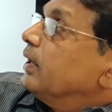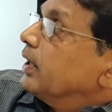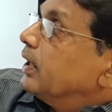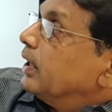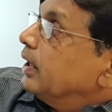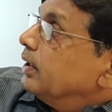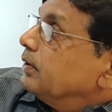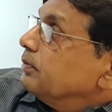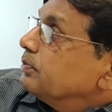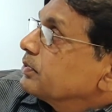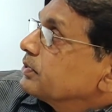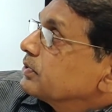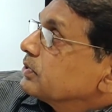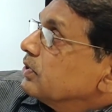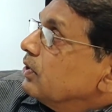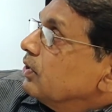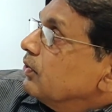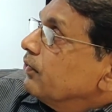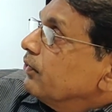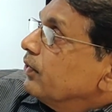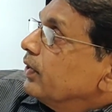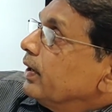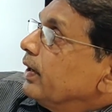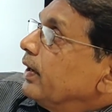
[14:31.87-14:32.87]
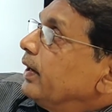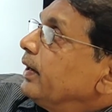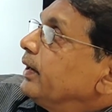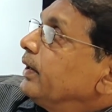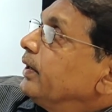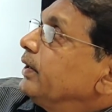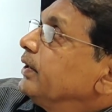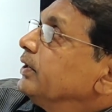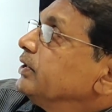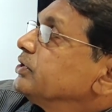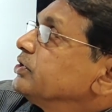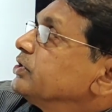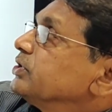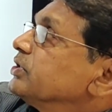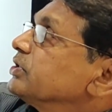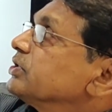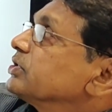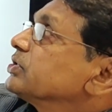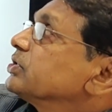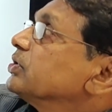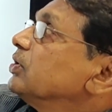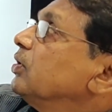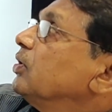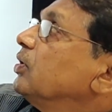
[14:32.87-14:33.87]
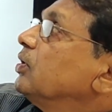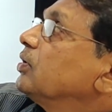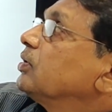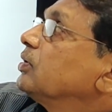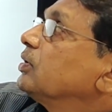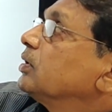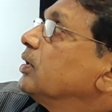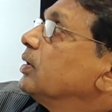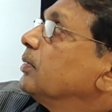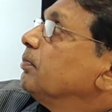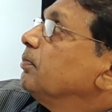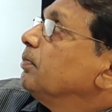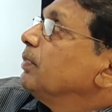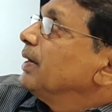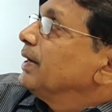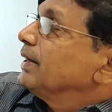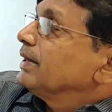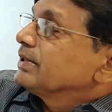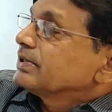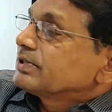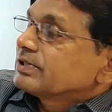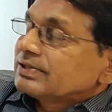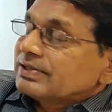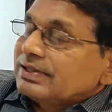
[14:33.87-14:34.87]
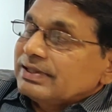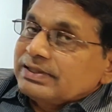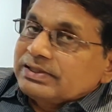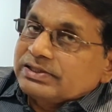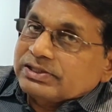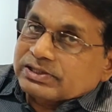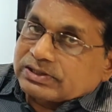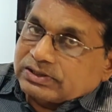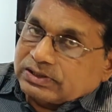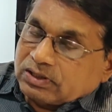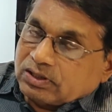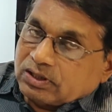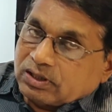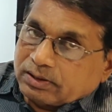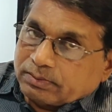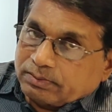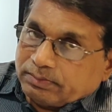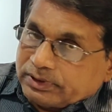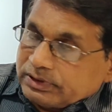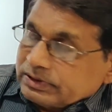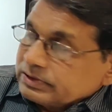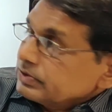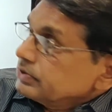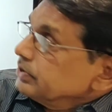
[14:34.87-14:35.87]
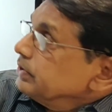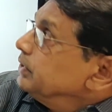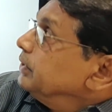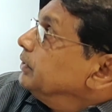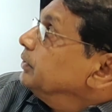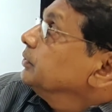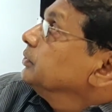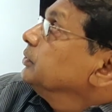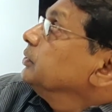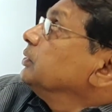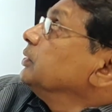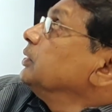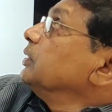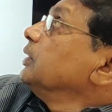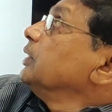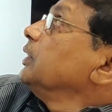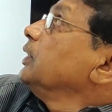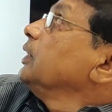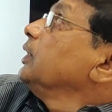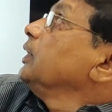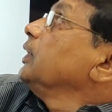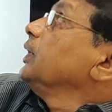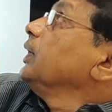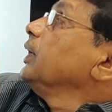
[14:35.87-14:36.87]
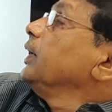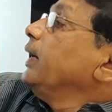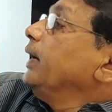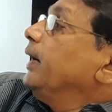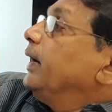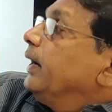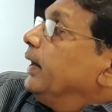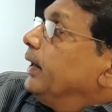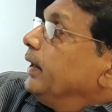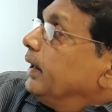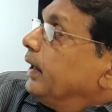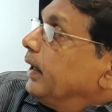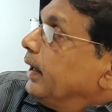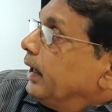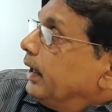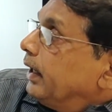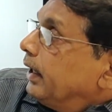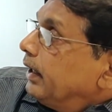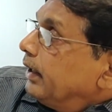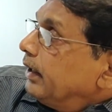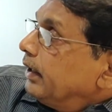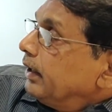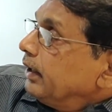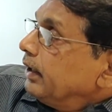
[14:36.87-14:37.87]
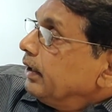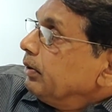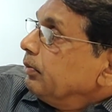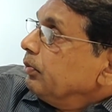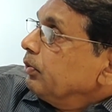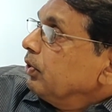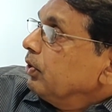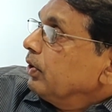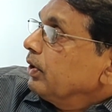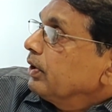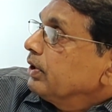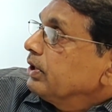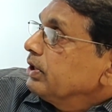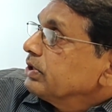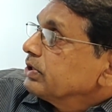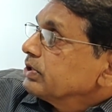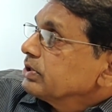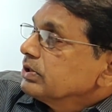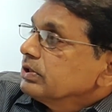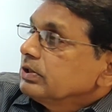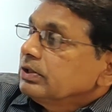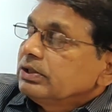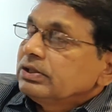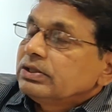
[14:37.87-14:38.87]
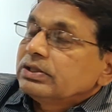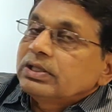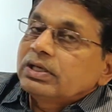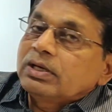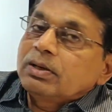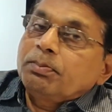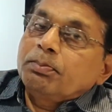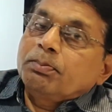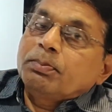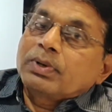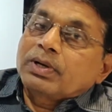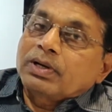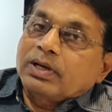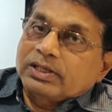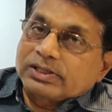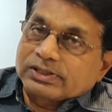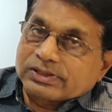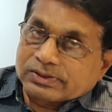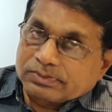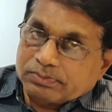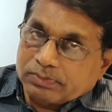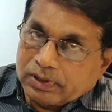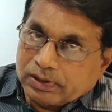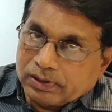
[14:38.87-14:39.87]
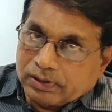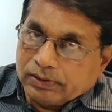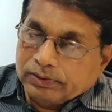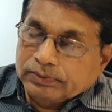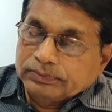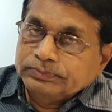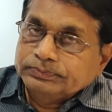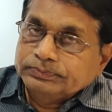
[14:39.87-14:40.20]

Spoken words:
types of antigens on the blood cells, RBC, and antibodies in the plasma.